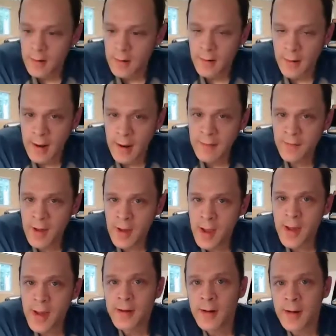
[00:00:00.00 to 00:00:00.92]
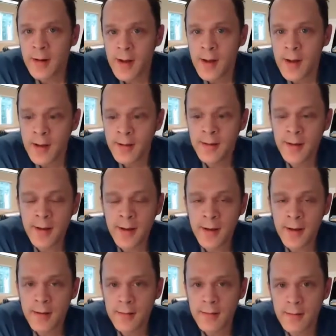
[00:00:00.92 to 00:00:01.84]
I've got an
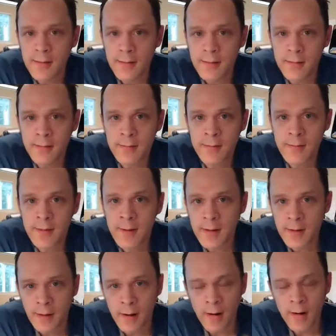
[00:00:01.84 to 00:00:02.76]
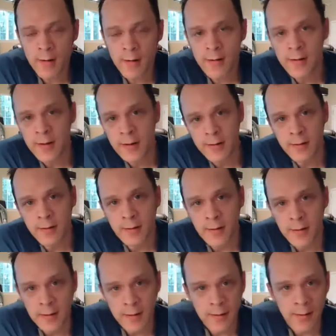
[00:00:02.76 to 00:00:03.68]
idea that are
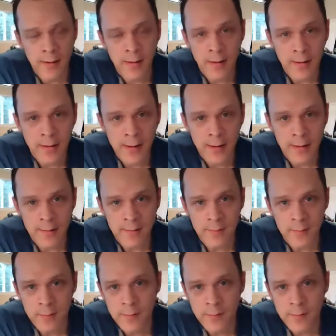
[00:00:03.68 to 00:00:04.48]
is going to get